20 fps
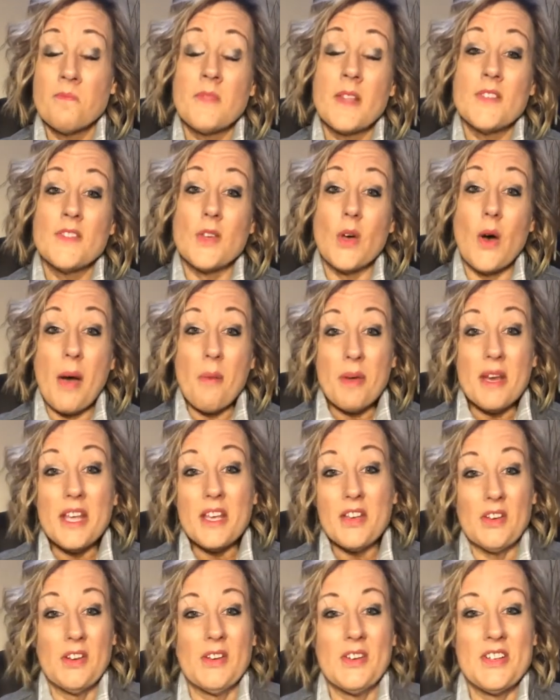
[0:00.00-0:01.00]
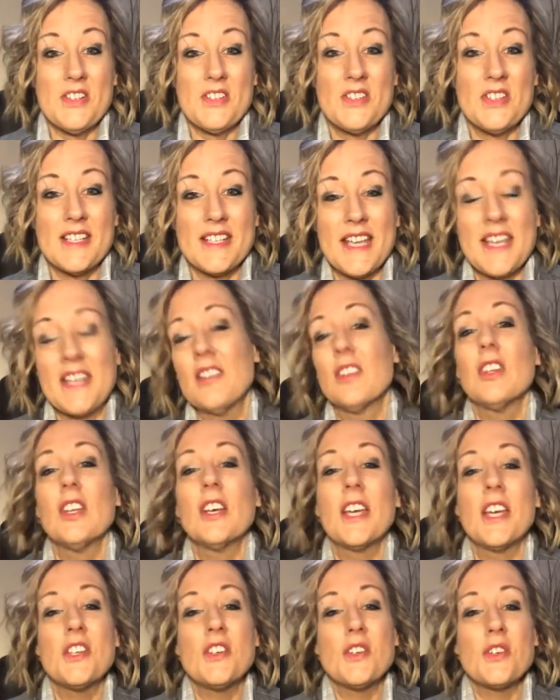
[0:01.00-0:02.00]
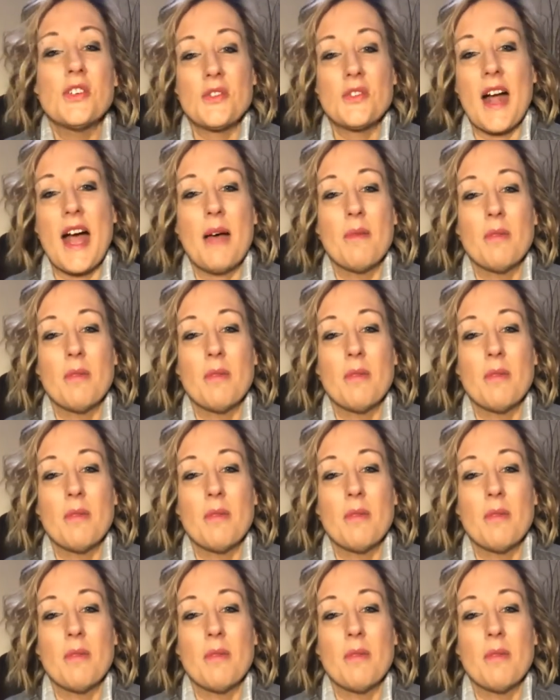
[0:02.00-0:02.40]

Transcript: So I want to encourage you today to look at your tribe.